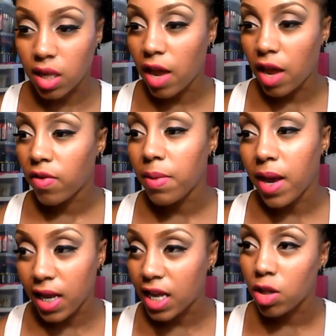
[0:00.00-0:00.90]

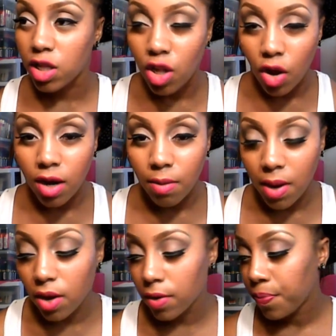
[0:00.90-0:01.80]
Everybody has been talking
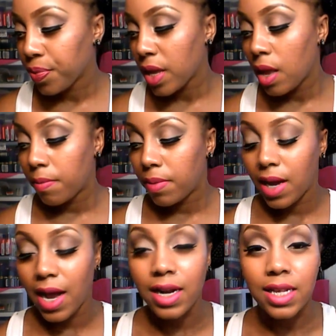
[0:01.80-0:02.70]
about them,
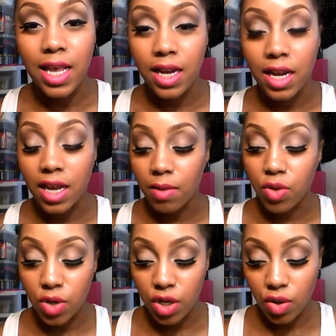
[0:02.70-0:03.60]
but I just had to come
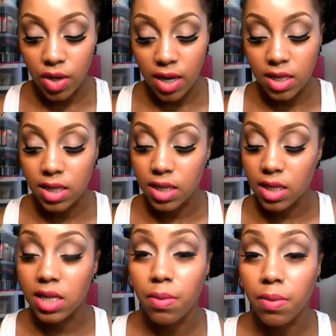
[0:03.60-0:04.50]
through and show you guys because
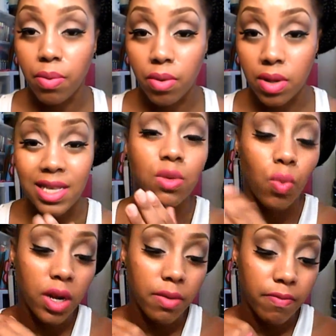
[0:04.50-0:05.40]
this, uh, this is
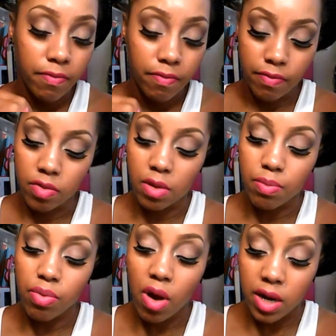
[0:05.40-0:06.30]
one of the
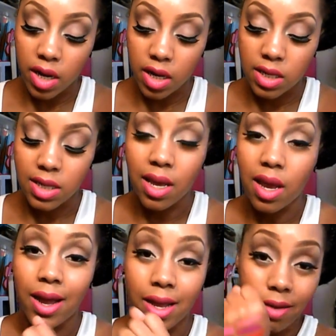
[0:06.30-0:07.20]
products that
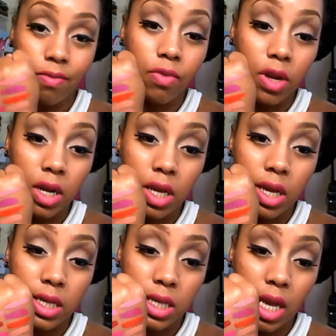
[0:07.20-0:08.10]
I am really
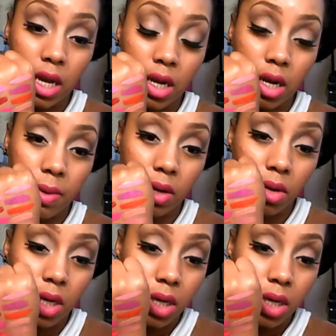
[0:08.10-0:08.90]
excited about